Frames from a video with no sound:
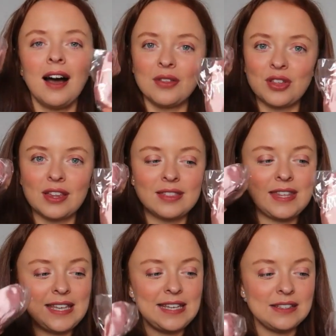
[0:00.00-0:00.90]
I think
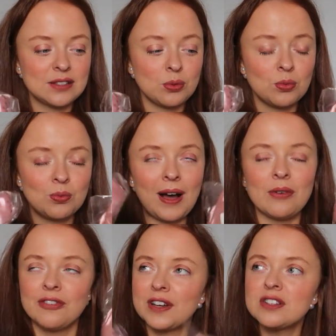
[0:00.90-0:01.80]
these,
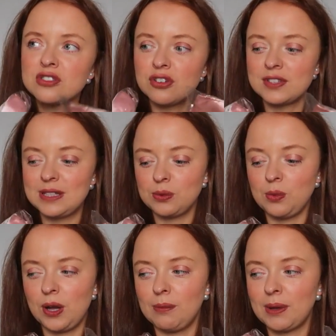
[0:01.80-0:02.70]
well, fingers crossed these will
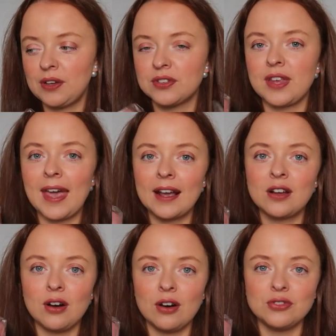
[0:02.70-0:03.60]
work, because I
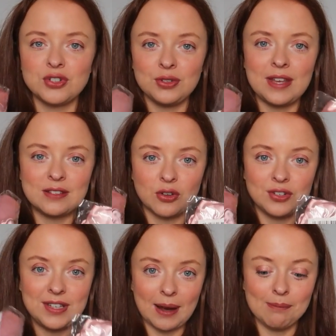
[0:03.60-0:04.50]
can't do this
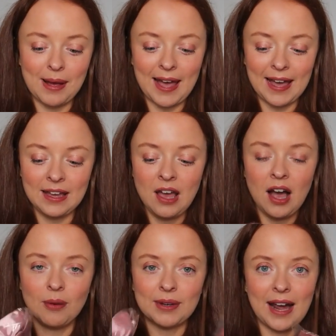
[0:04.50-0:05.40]
on damp hair.
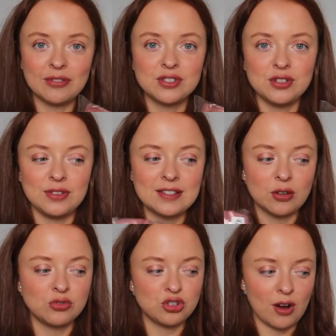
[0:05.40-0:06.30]
I'm going to have to do this
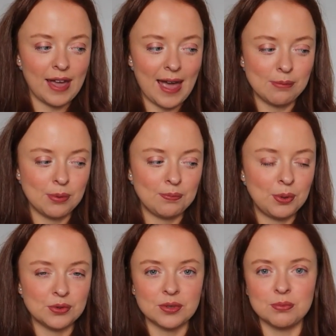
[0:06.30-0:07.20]
on dry hair, but
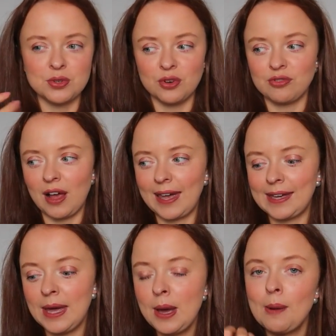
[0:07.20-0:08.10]
put some sort of
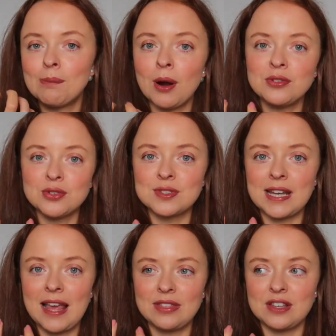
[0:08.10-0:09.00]
like product
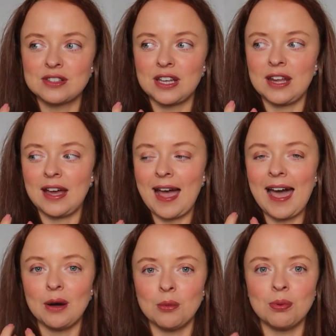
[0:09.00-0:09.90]
in it that's going to
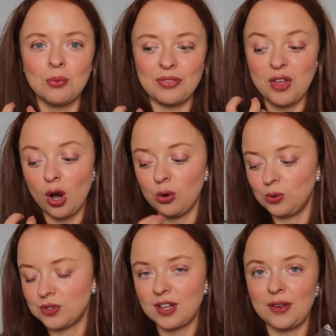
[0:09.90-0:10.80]
help with the
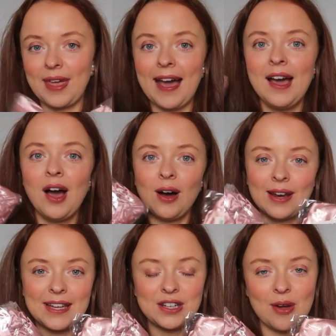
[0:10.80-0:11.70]
hold. So yeah, I'll
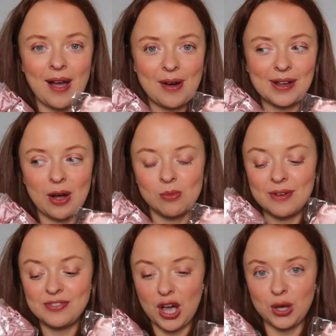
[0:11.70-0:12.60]
let you know how I get on
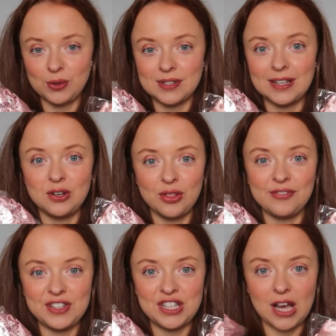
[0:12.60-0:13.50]
with those in another
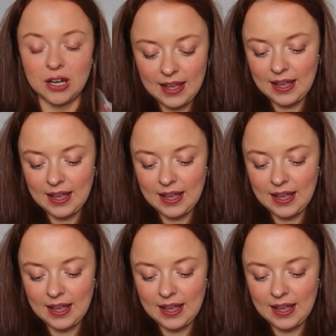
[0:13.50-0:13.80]
video.